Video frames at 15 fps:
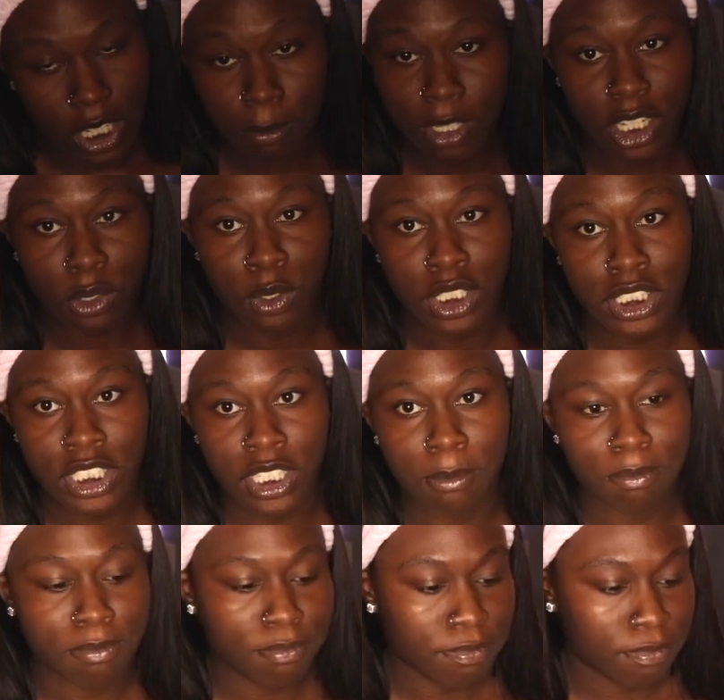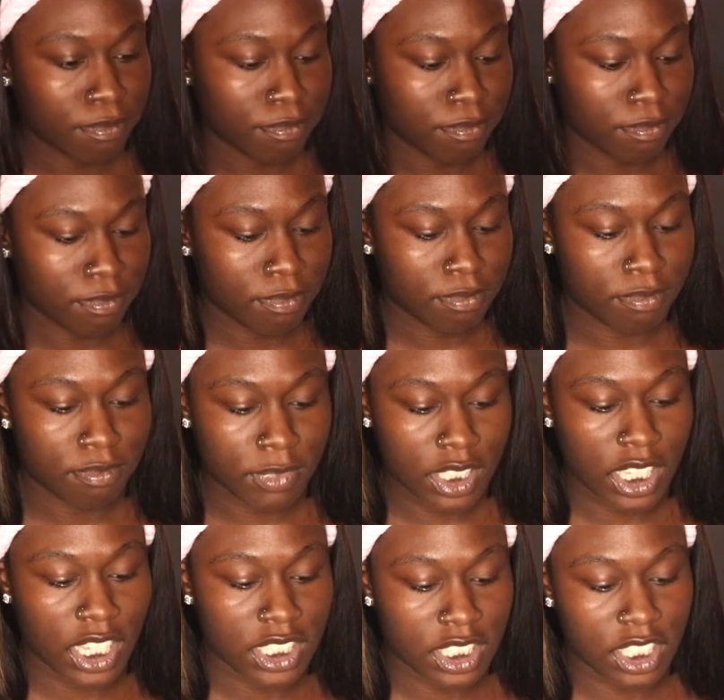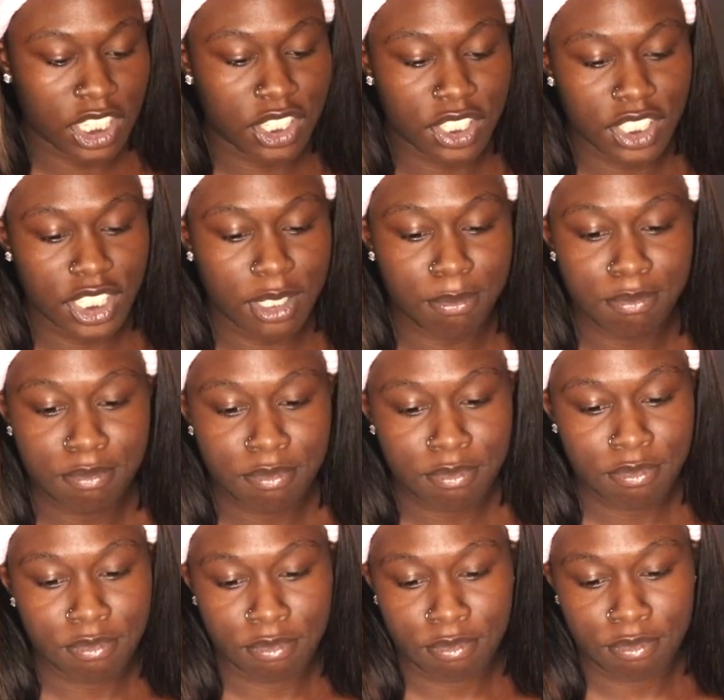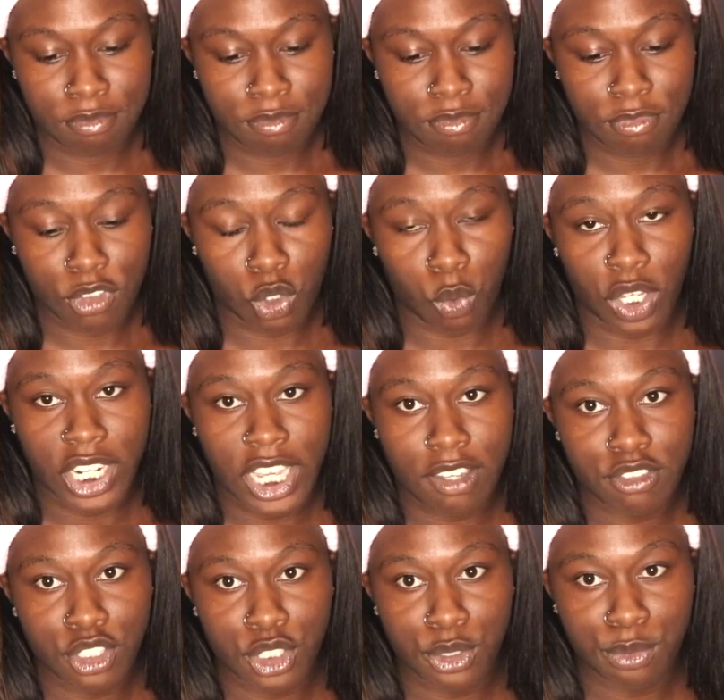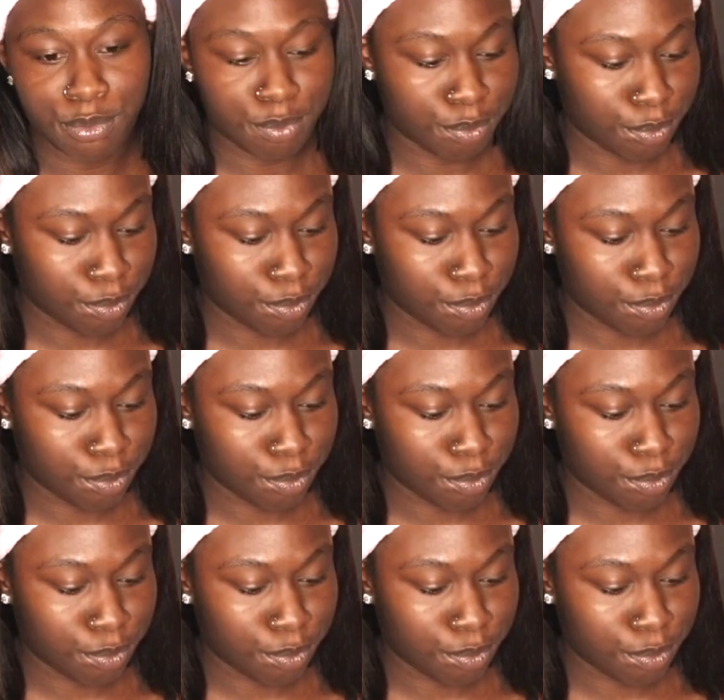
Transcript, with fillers: I'm not going to sleep it's literally three in the afternoon